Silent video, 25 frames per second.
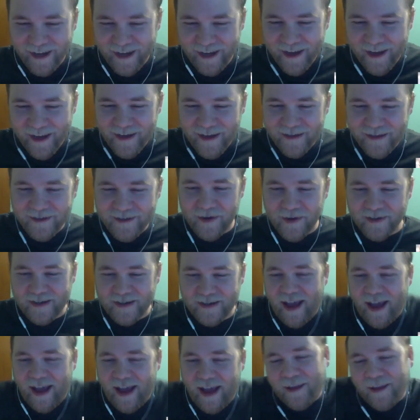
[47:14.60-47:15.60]
So I was like,
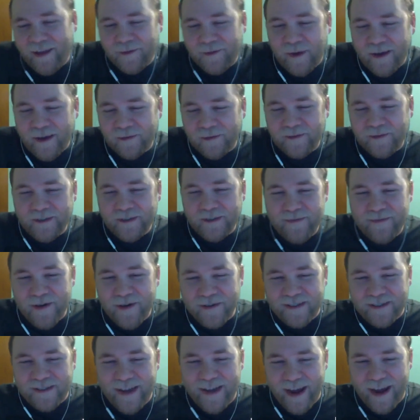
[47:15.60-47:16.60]
oh, I'll pick up some
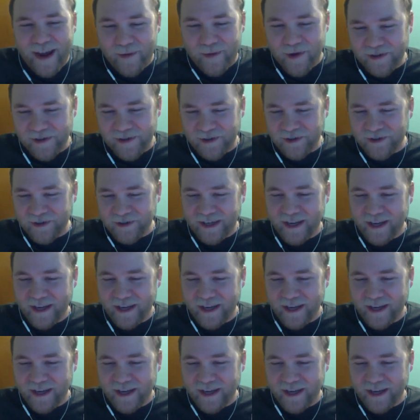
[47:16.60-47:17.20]
Mosin ammo and shoot it.